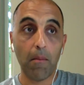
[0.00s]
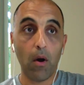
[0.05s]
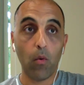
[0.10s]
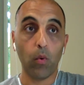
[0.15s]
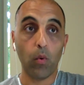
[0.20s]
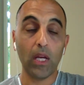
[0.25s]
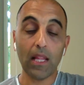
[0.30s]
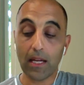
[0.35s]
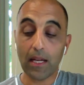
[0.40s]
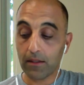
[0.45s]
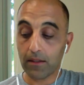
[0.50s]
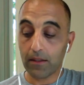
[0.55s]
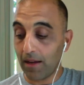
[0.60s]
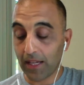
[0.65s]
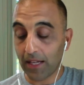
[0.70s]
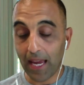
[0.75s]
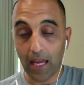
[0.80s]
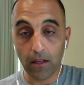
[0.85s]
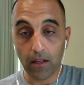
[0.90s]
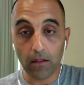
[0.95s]
We like to
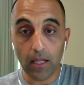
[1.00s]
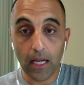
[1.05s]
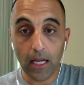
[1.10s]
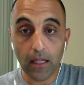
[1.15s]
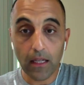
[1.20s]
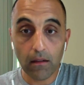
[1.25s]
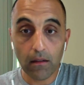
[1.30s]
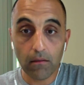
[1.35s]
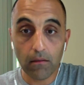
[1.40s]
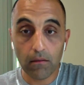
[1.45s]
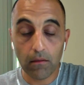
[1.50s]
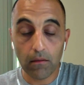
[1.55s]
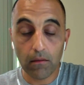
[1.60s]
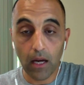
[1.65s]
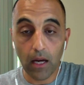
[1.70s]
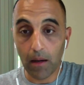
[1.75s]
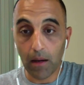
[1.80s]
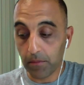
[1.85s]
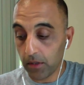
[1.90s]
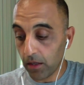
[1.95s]
have candlelight.
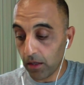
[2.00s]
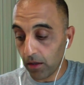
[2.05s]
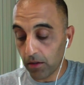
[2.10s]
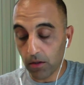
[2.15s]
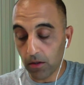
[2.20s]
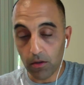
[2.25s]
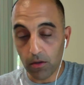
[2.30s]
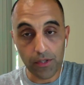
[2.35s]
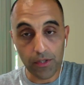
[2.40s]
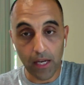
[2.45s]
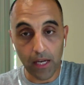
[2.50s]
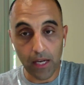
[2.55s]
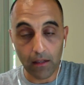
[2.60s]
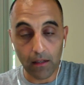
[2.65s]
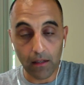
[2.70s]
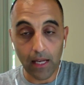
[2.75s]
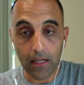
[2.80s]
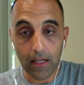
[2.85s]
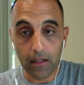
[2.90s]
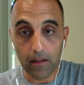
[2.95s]
You use
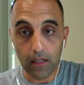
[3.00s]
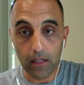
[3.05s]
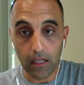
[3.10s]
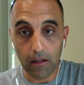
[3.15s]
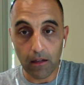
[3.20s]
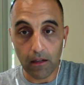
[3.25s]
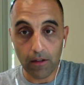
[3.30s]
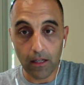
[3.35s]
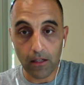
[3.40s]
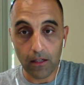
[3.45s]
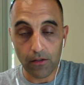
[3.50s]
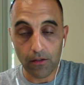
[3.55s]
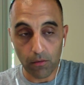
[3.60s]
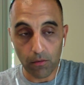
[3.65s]
candlelight in the evenings.